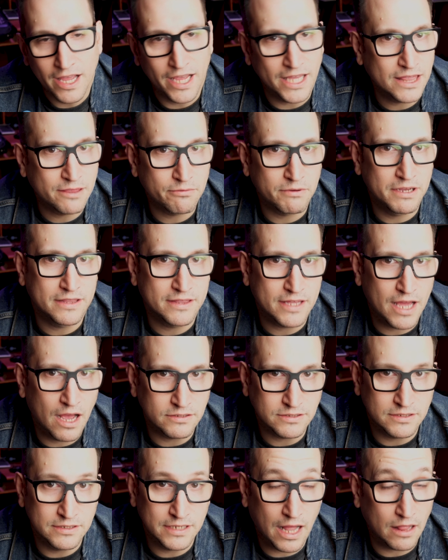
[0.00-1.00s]
a
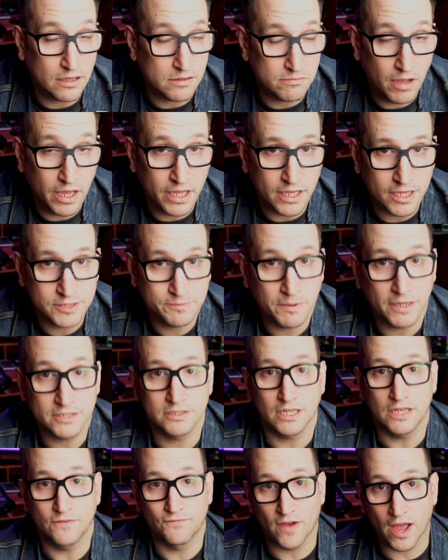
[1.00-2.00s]
$3,000 mic,
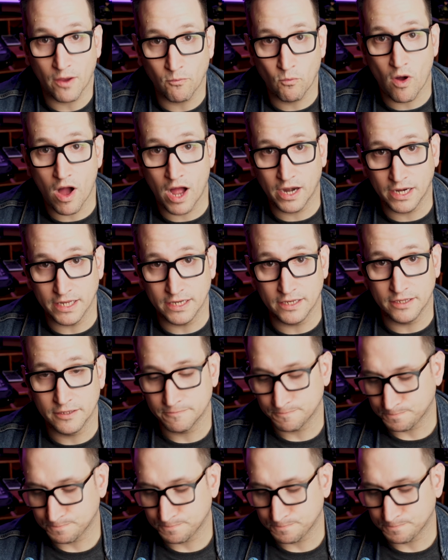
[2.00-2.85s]
especially if I wanted